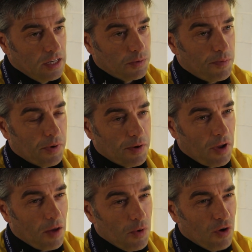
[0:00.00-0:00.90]
So we put a
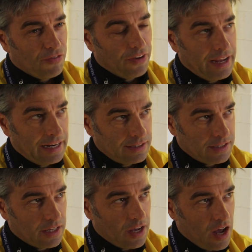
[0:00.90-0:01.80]
lot more feel
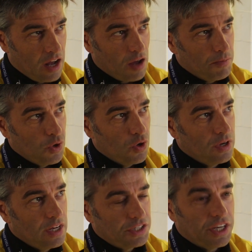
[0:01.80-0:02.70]
into the car, a lot
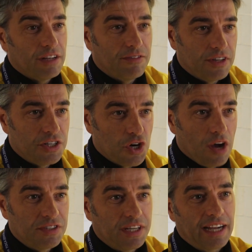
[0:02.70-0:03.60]
more, so you could, the
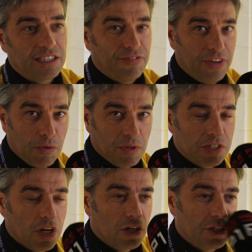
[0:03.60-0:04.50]
drivers can actually feel what
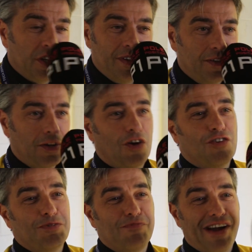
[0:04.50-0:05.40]
the tire's doing
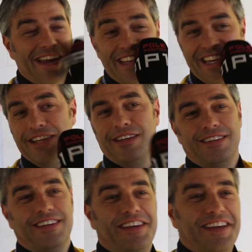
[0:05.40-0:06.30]
under
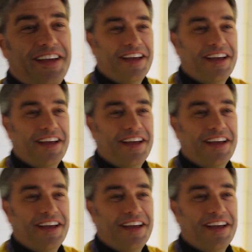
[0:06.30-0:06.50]
braking. You're